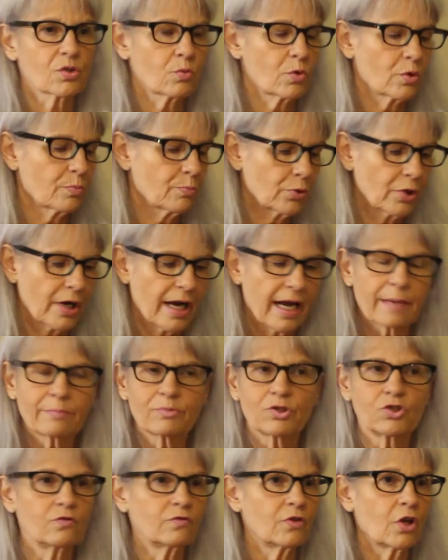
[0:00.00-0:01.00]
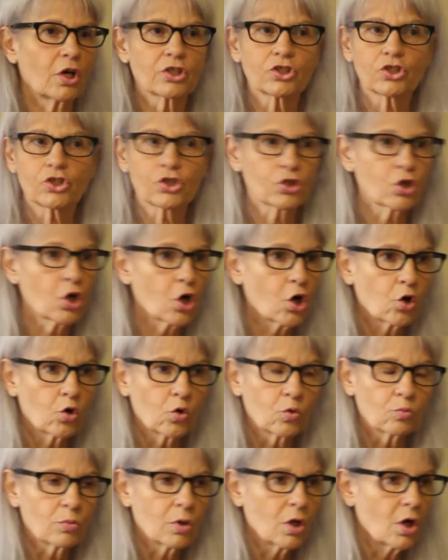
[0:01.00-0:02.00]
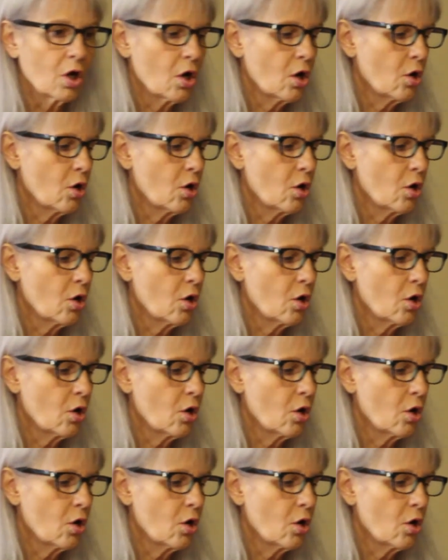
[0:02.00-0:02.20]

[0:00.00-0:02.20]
where perhaps you've lost your home,